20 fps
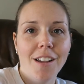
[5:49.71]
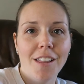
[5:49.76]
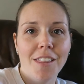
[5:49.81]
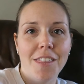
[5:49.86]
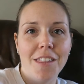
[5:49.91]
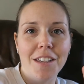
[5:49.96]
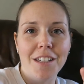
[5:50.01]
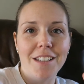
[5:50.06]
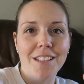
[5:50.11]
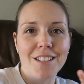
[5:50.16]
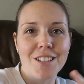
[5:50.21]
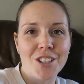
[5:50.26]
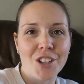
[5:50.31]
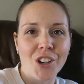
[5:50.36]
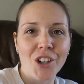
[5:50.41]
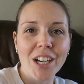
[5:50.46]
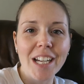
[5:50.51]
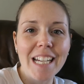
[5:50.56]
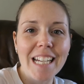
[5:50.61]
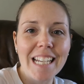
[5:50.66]
the
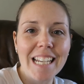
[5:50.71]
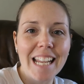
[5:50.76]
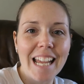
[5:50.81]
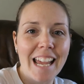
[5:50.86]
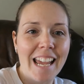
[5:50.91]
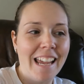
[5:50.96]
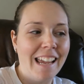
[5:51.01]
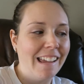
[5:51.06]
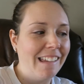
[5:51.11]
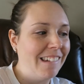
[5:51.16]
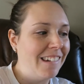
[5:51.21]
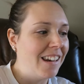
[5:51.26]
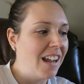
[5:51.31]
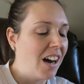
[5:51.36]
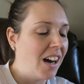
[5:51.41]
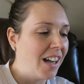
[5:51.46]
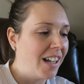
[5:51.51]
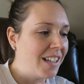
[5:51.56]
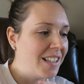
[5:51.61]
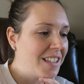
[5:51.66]
screen and
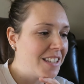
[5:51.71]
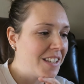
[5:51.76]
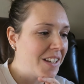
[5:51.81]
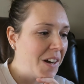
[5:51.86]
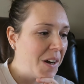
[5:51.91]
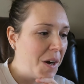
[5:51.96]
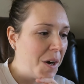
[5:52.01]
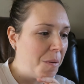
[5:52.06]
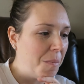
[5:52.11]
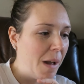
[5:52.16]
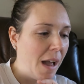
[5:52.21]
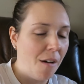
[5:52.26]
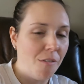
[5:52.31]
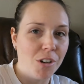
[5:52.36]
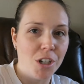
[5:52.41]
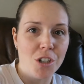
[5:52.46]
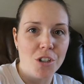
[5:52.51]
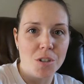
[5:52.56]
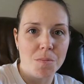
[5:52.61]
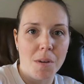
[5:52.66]
not
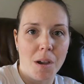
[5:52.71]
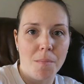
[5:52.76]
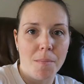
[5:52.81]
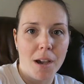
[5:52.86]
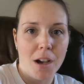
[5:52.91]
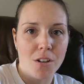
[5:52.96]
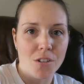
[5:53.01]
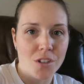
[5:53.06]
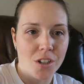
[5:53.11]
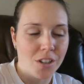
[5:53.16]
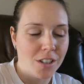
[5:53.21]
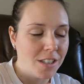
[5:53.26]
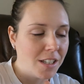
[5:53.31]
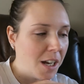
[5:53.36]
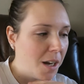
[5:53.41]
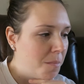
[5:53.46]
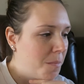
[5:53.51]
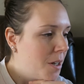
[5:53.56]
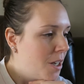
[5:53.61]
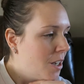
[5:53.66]
having to use my mouse all the
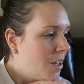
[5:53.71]
time.